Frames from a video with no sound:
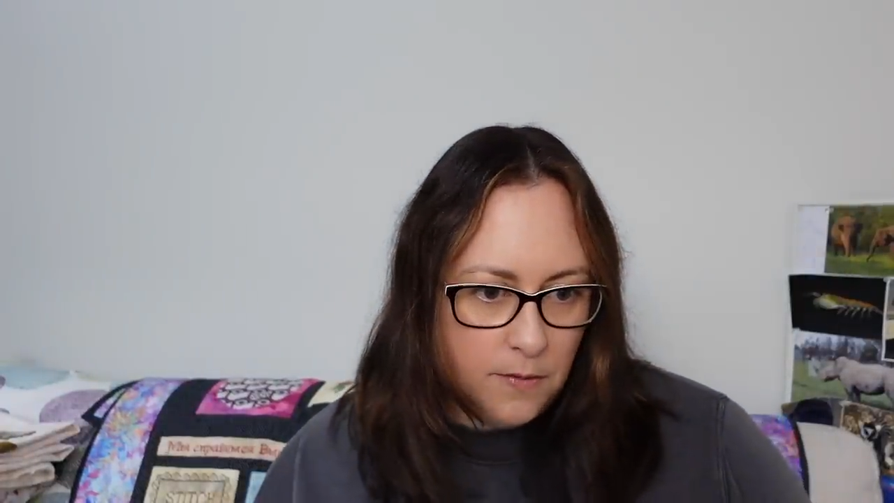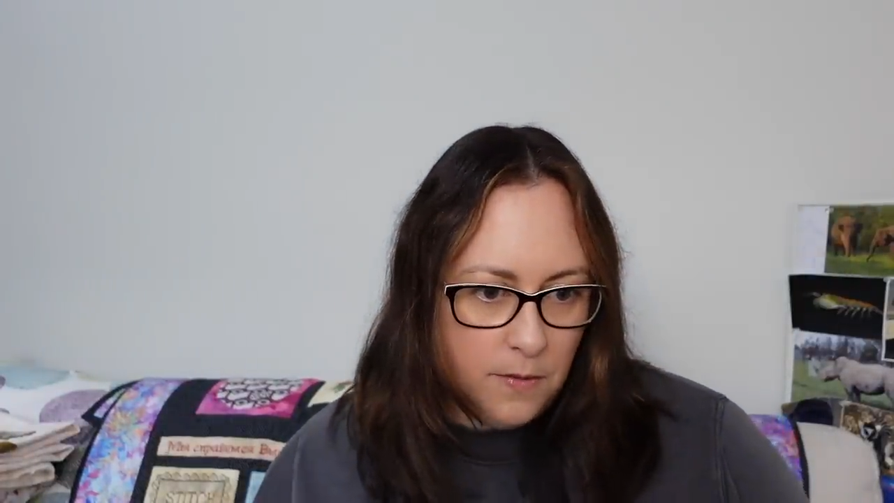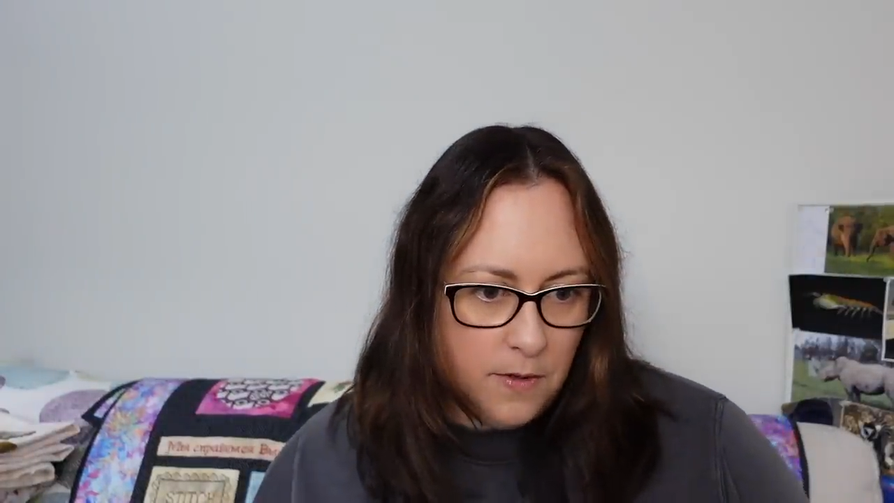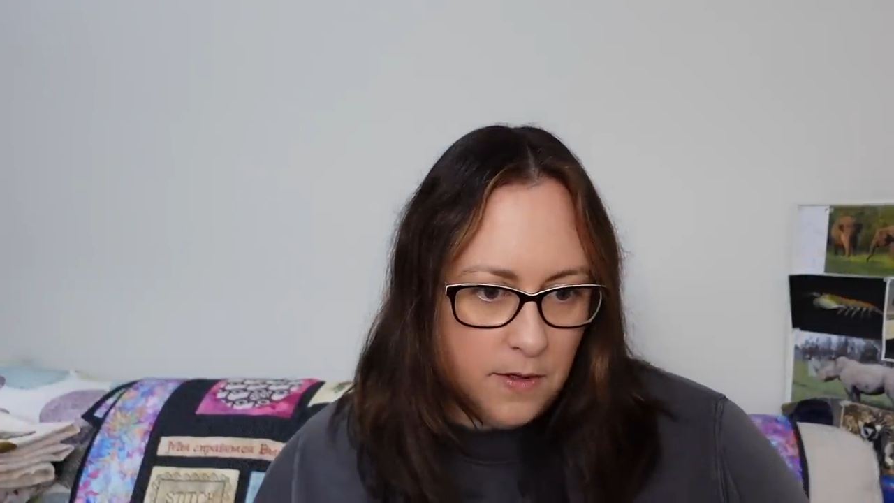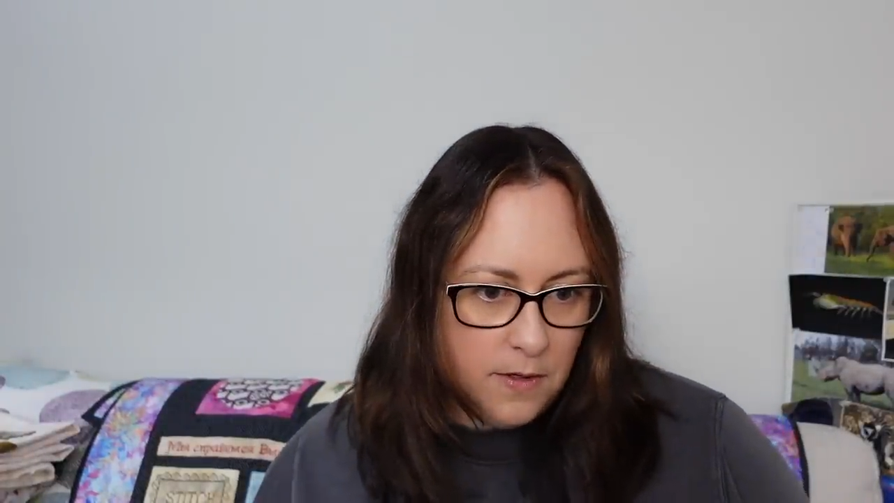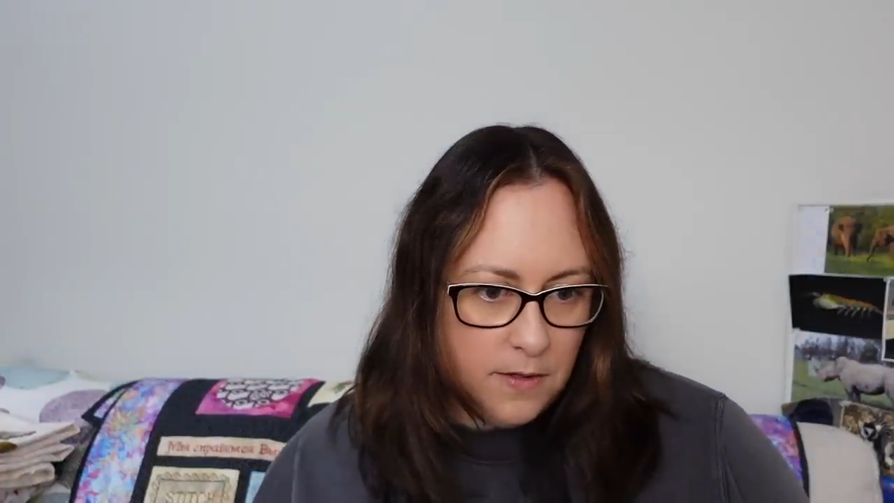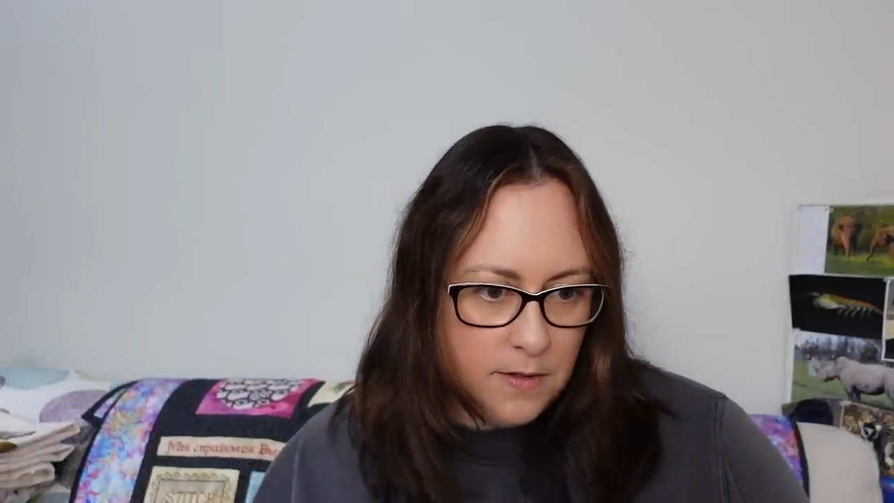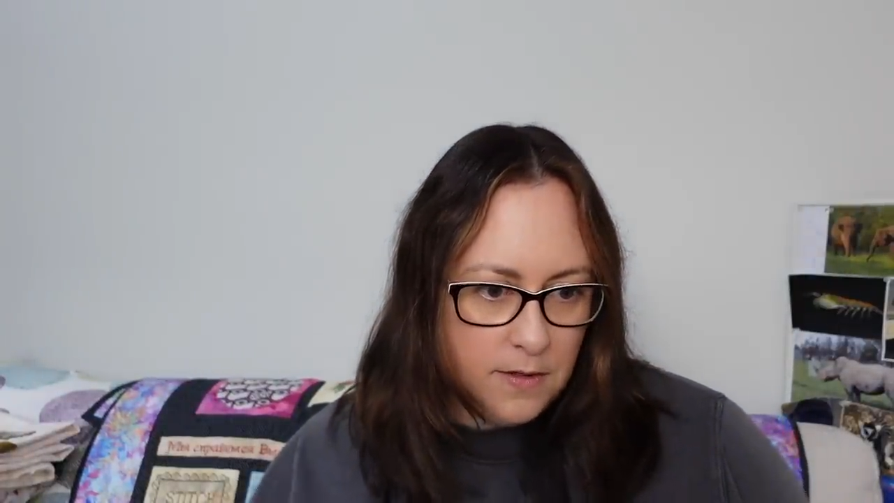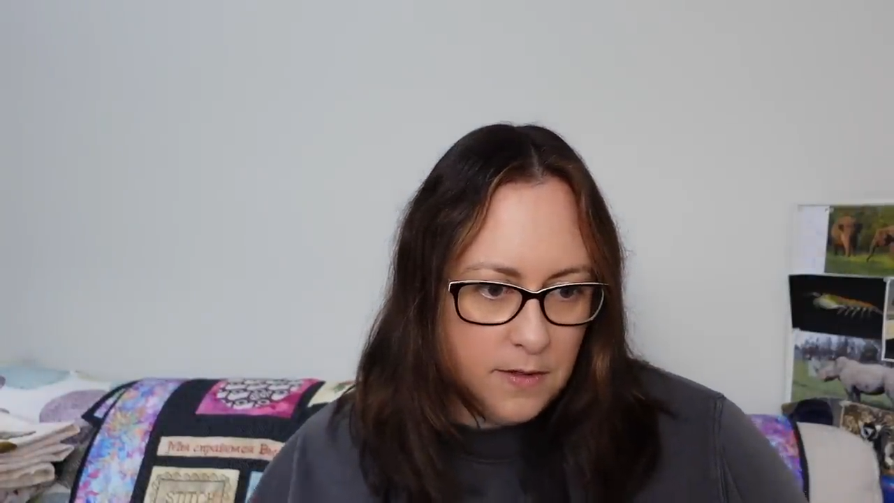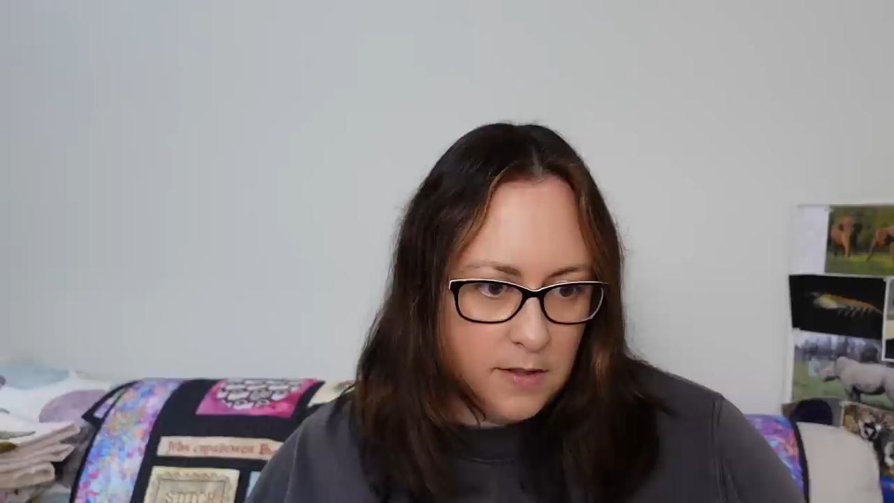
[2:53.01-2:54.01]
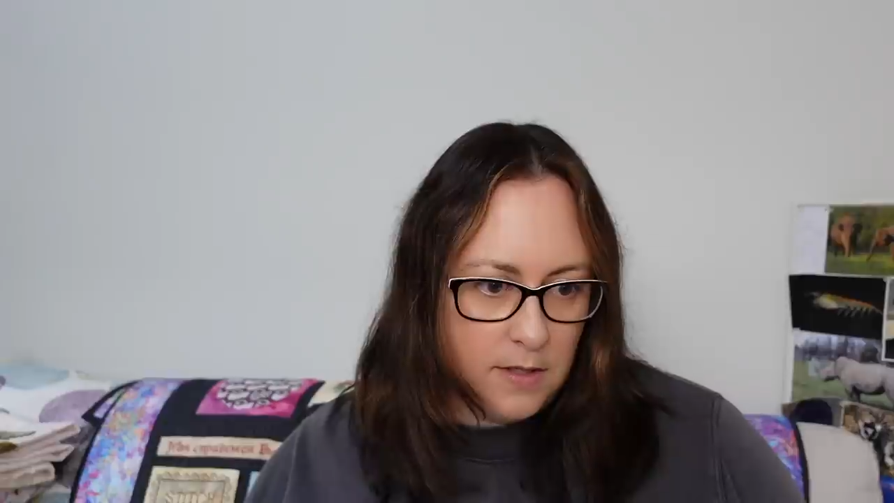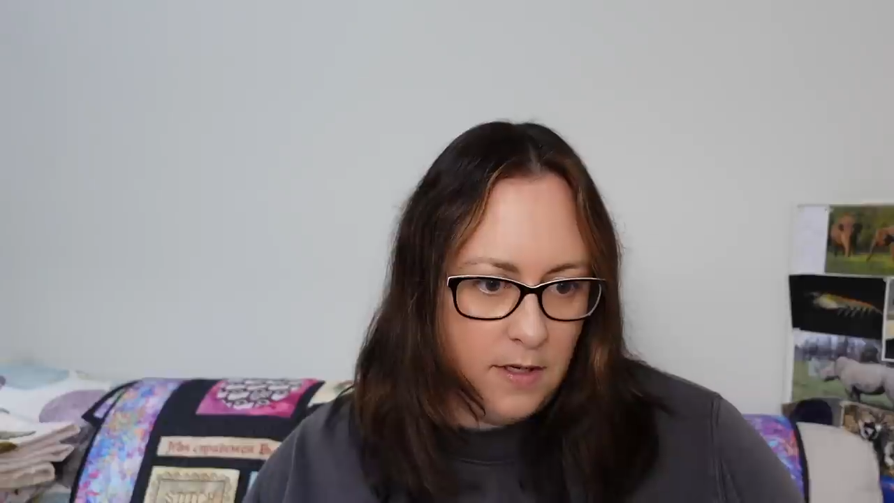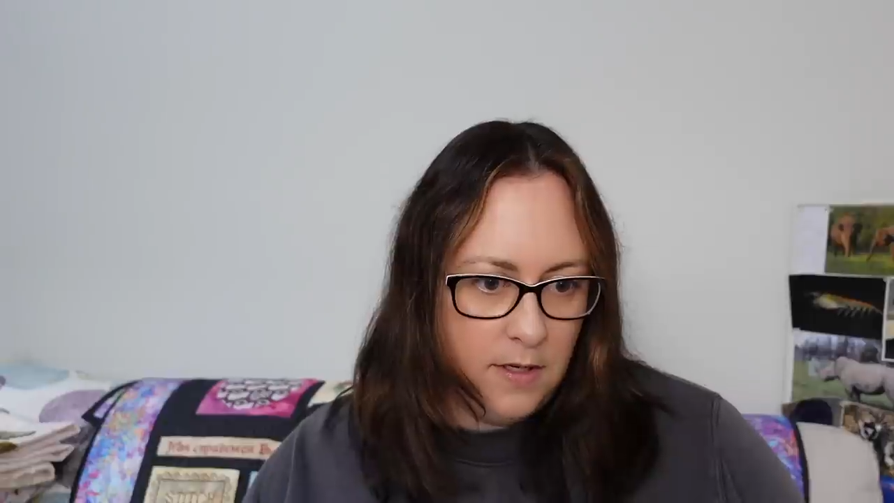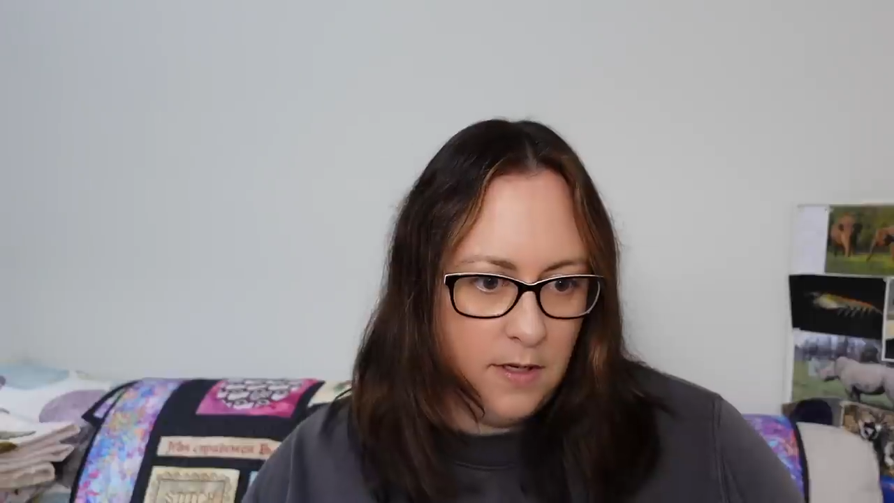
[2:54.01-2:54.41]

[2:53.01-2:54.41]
was,